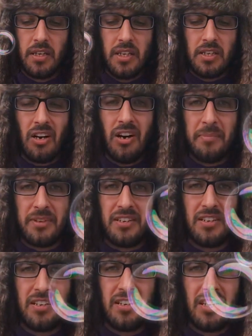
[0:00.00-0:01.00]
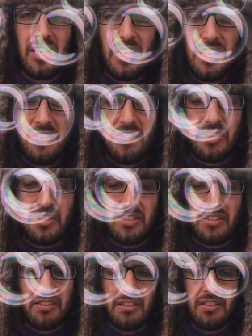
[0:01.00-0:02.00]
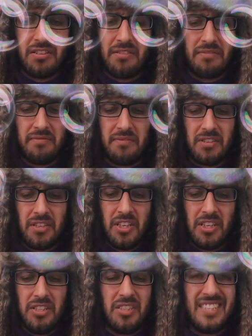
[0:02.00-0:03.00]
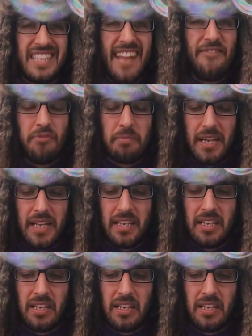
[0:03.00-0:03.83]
"Tiber, you just left me.